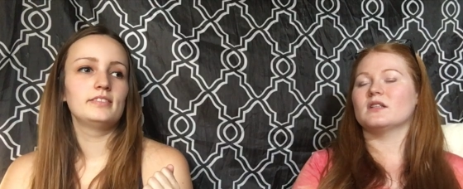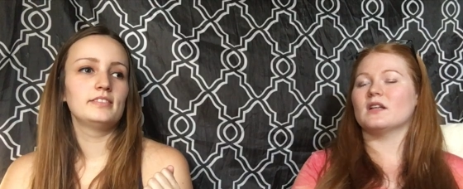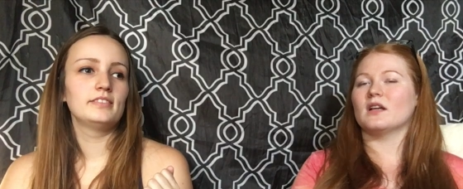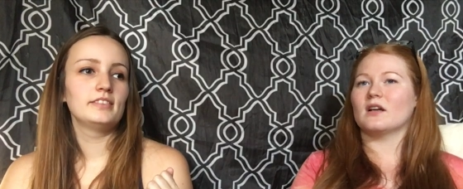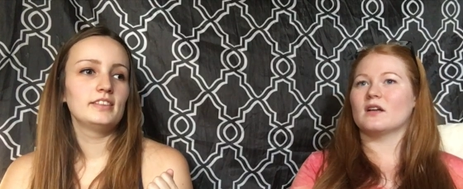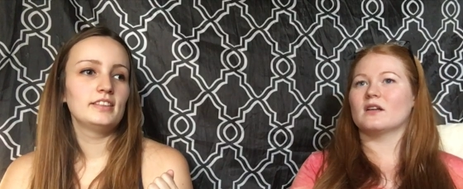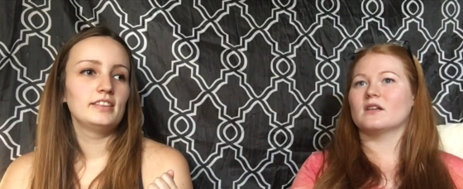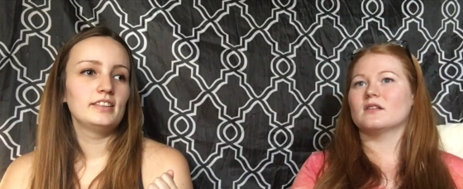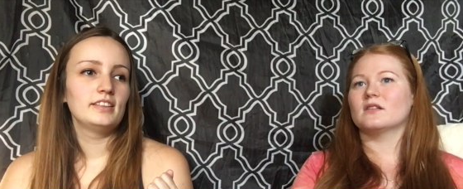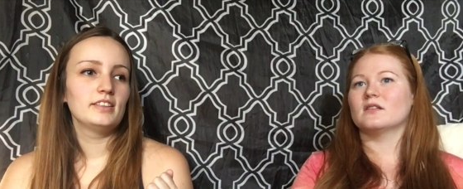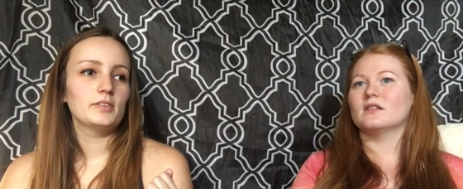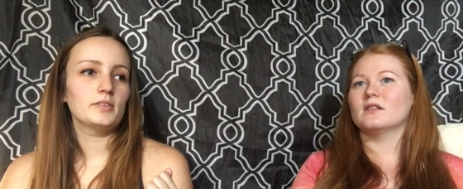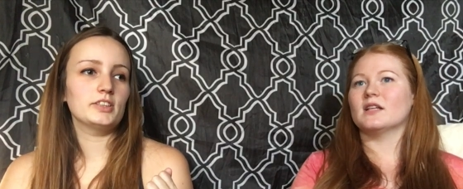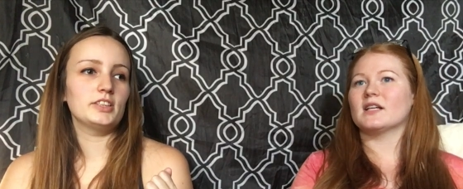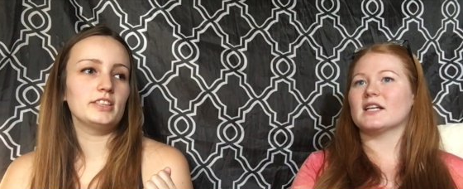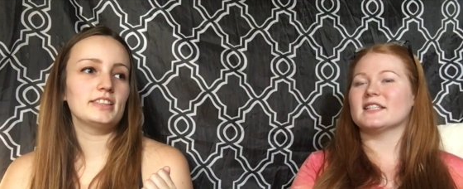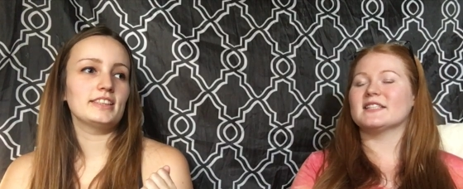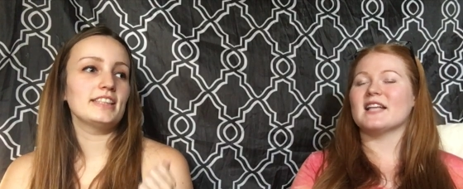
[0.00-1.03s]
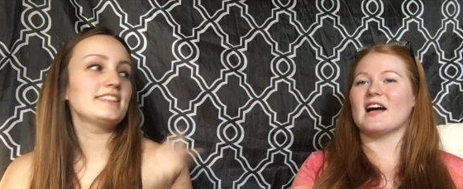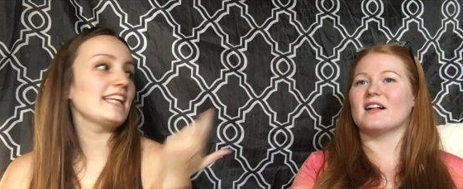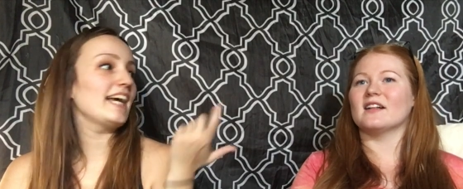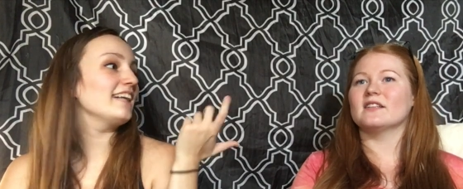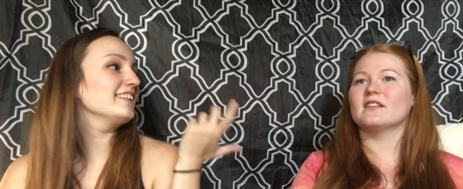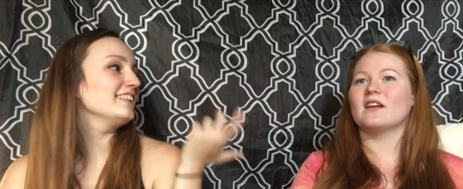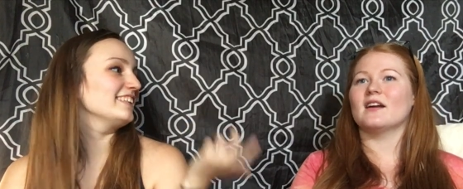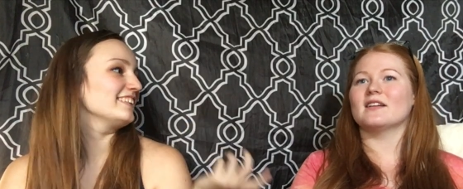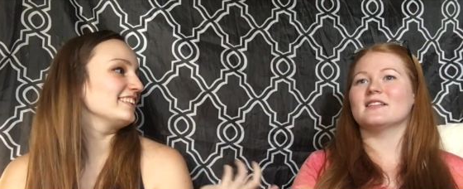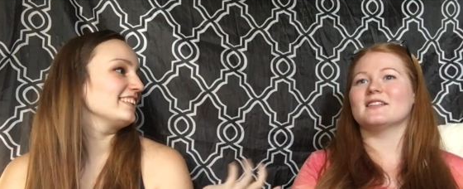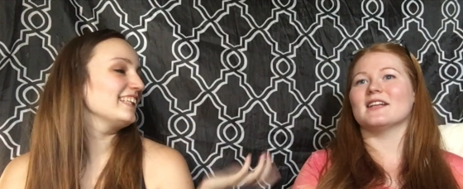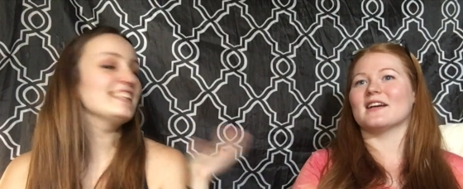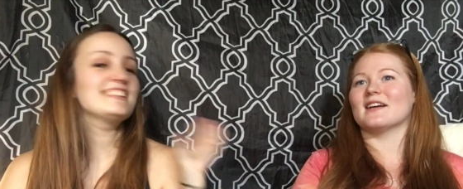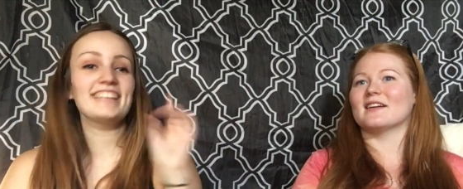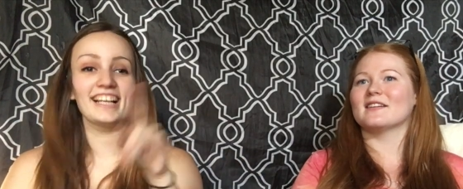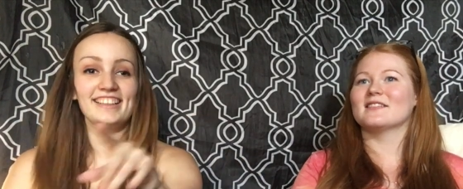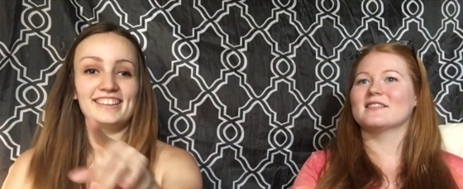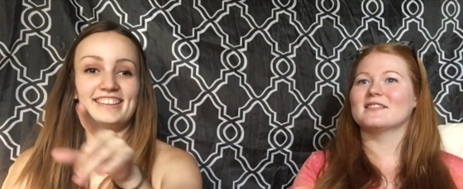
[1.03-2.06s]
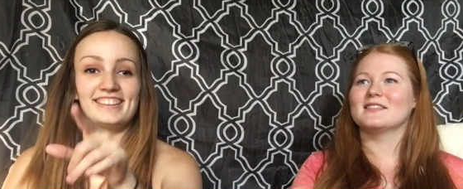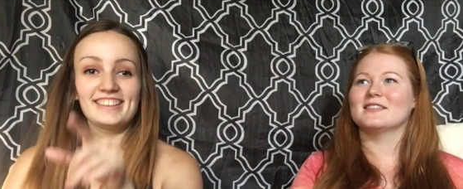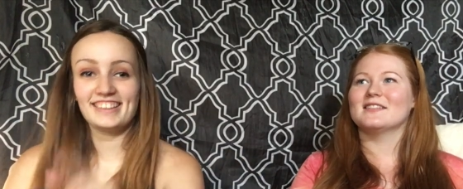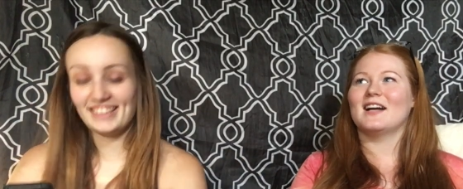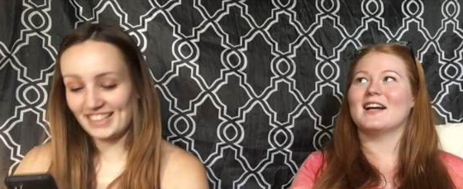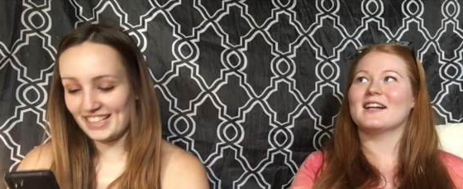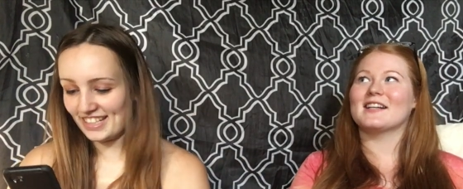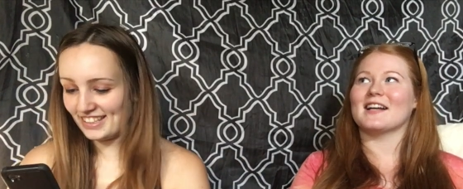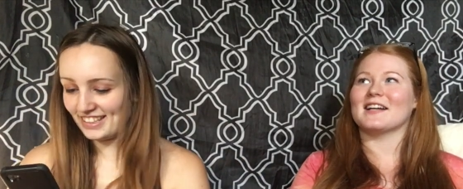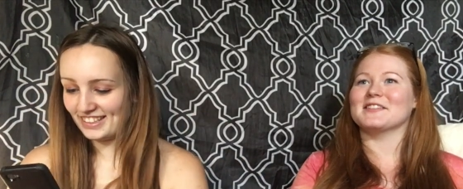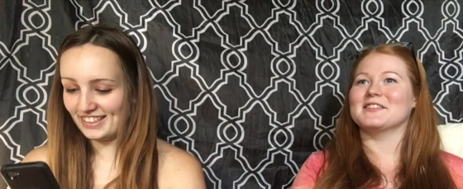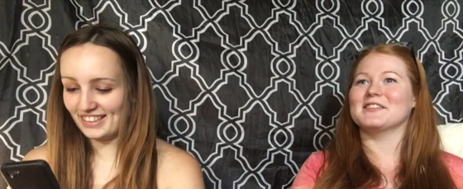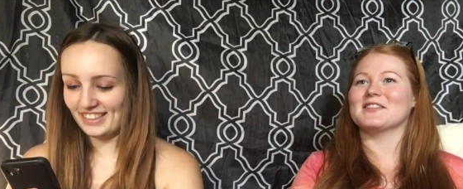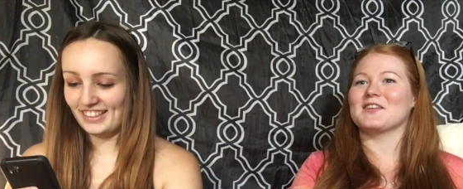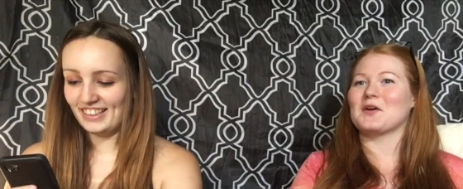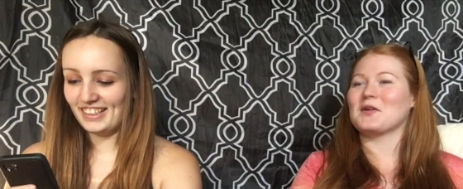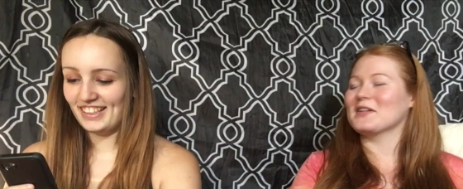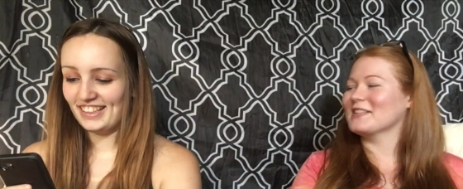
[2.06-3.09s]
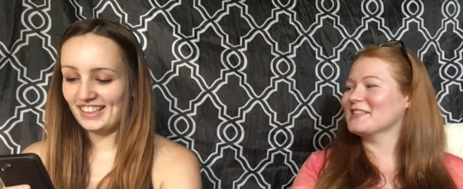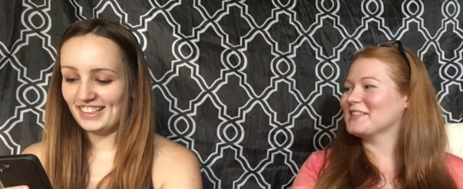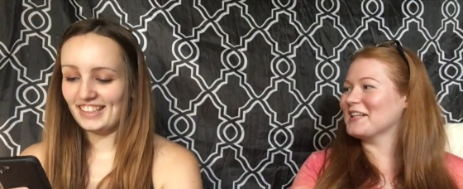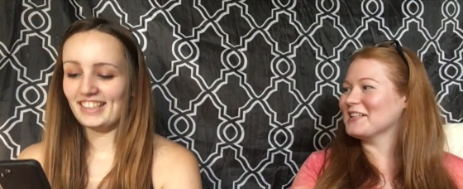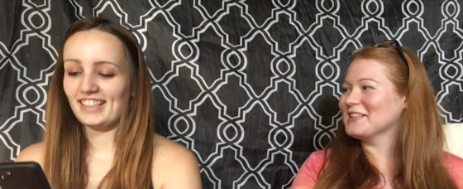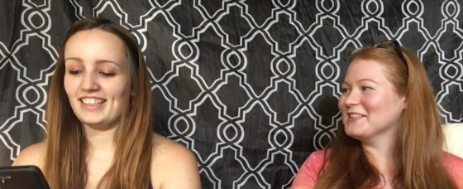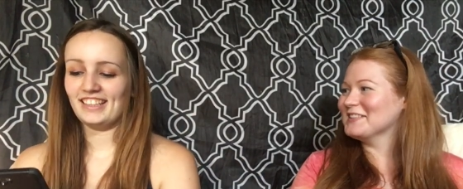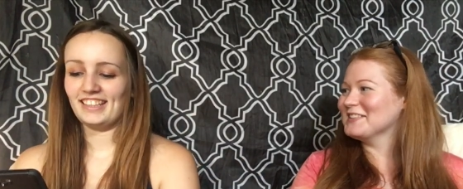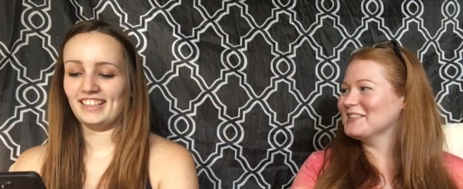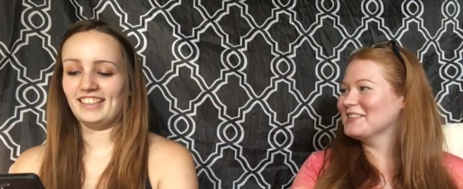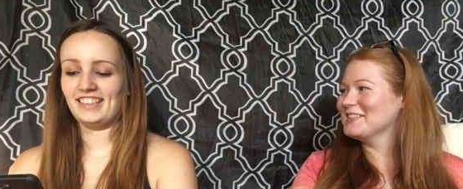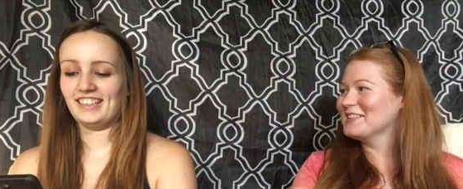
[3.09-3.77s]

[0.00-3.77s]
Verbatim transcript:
Speaker 1: yeah. Which like is Italian. Italian. Not, yeah. Italian yeah. I guess you can call it Italian.